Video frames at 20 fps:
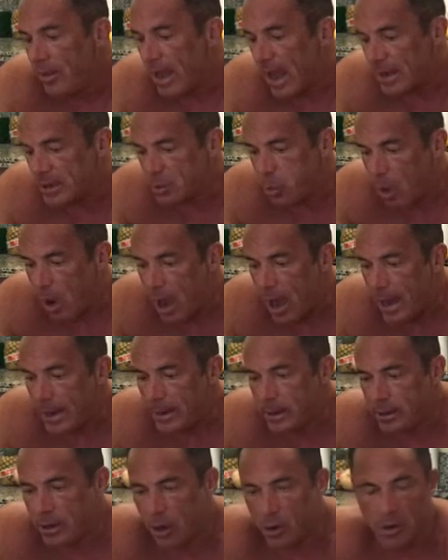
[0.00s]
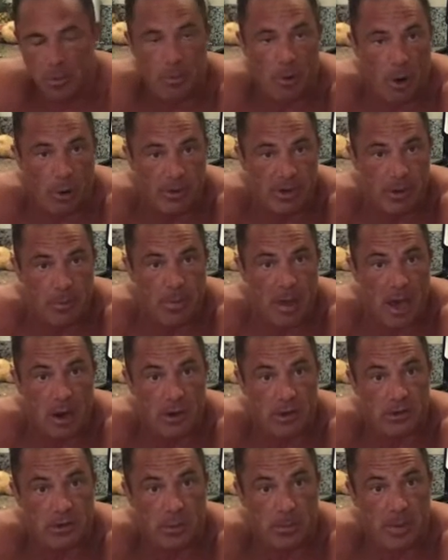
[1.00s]
that's why, you know, the protein
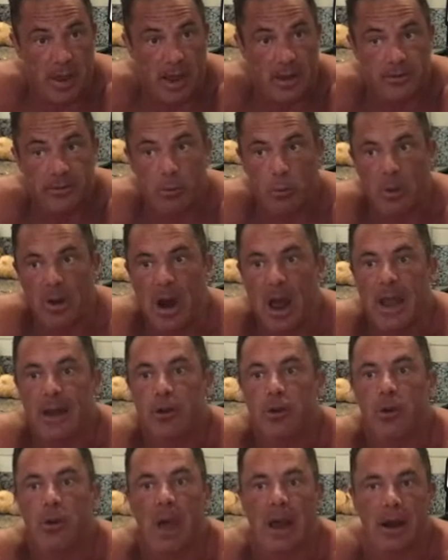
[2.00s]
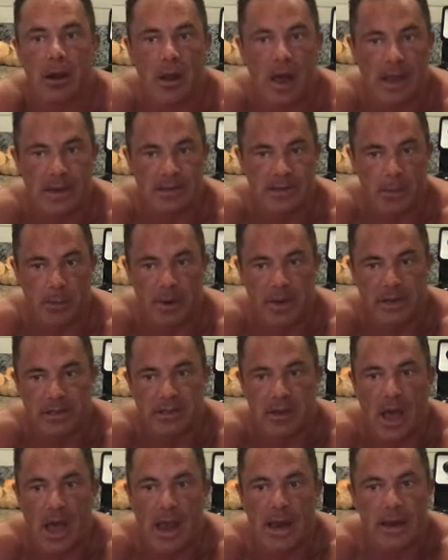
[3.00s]
powders are best. When I do analyze somebody's
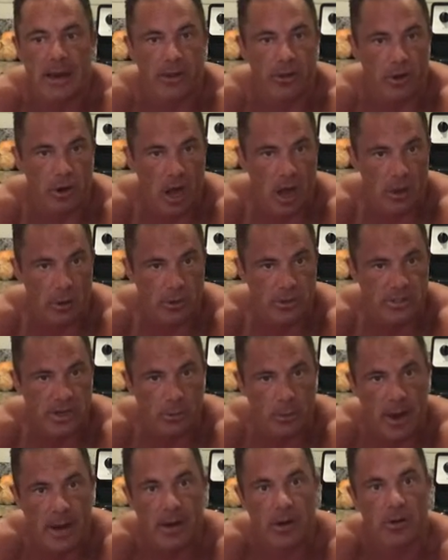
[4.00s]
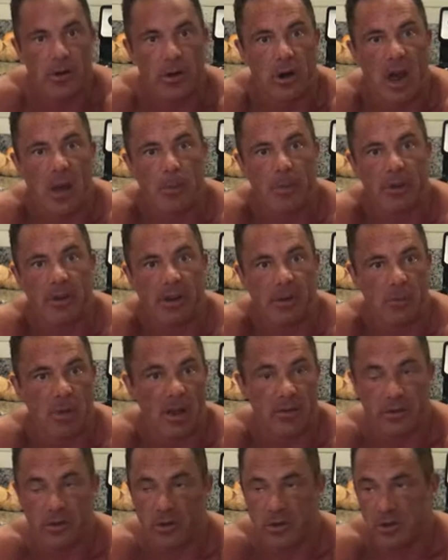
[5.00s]
diet and they're not losing weight or they're not building
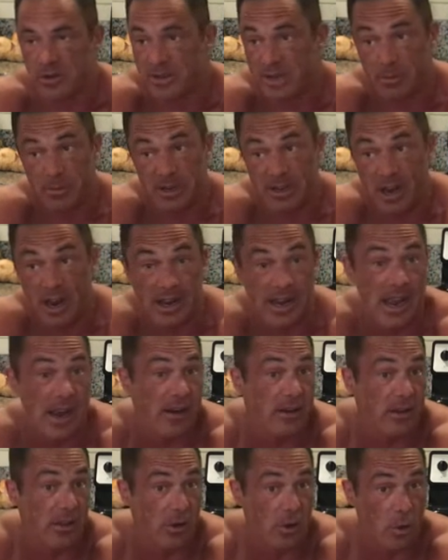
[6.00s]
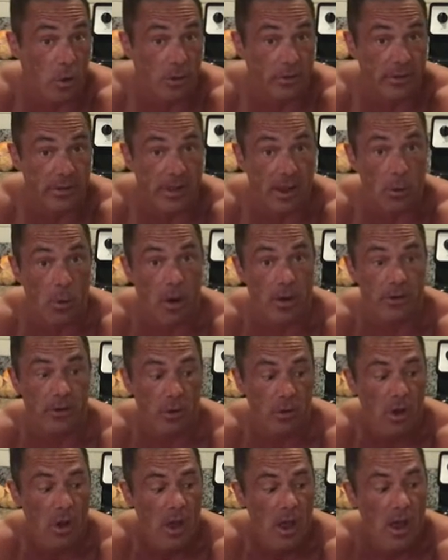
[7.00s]
muscle, they're simply not getting to the goals that they want
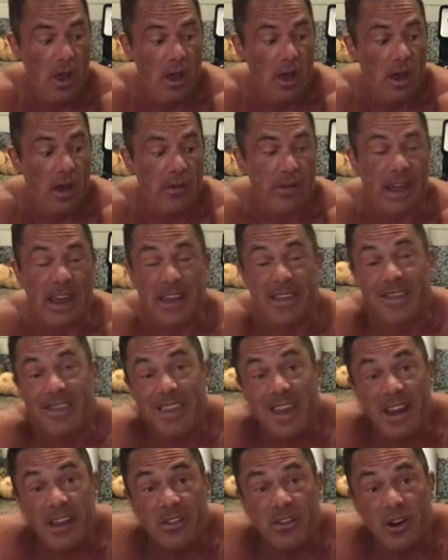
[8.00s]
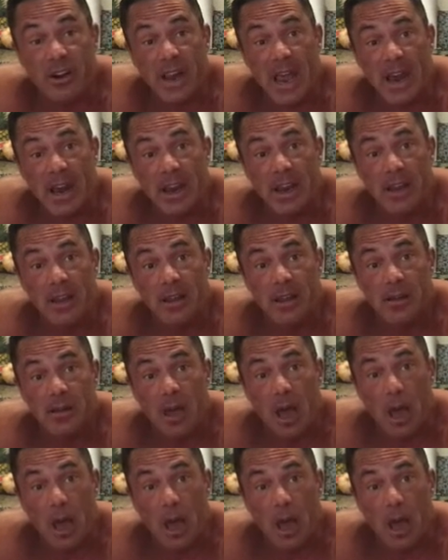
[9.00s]
to, they think they're getting